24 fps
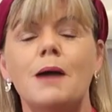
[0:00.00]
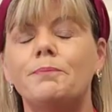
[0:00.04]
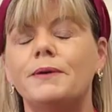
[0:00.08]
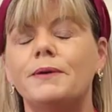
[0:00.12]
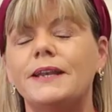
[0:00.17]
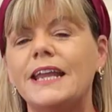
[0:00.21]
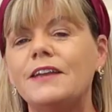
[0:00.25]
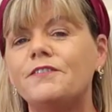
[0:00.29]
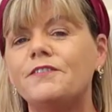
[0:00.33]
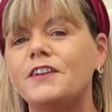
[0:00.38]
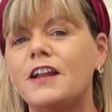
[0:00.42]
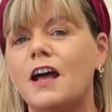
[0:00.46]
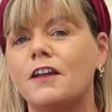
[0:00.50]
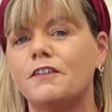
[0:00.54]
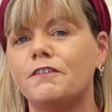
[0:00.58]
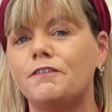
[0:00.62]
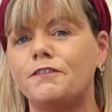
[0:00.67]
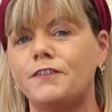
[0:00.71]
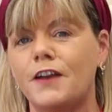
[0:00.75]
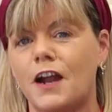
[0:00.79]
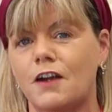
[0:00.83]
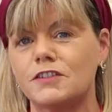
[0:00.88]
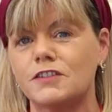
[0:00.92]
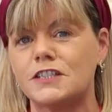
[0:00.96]
But even on
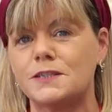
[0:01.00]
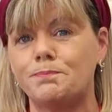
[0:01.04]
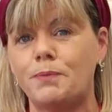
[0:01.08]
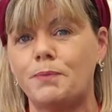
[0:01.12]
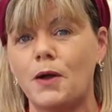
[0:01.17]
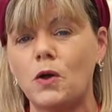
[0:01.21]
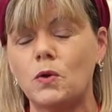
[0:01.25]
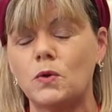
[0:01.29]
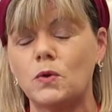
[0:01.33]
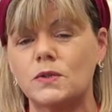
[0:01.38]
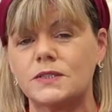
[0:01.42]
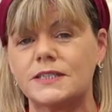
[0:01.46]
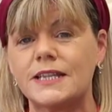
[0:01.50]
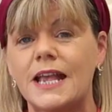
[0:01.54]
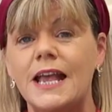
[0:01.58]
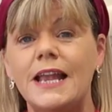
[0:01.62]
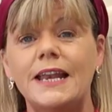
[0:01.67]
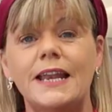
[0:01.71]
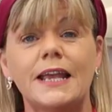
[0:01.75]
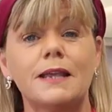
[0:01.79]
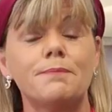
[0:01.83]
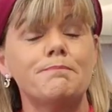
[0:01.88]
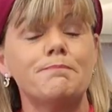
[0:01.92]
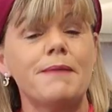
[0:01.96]
florist bows,
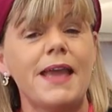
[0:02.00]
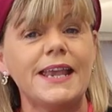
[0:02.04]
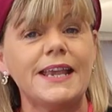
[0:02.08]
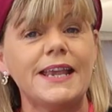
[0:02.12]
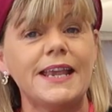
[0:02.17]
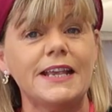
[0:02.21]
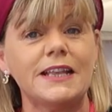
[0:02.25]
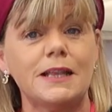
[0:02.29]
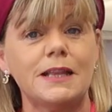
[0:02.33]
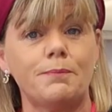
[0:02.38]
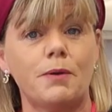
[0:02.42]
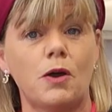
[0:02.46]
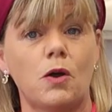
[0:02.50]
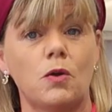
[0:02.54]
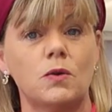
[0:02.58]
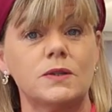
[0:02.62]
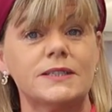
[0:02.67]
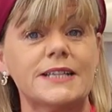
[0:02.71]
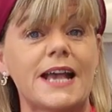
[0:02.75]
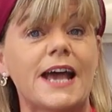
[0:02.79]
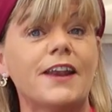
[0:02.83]
like making the bows,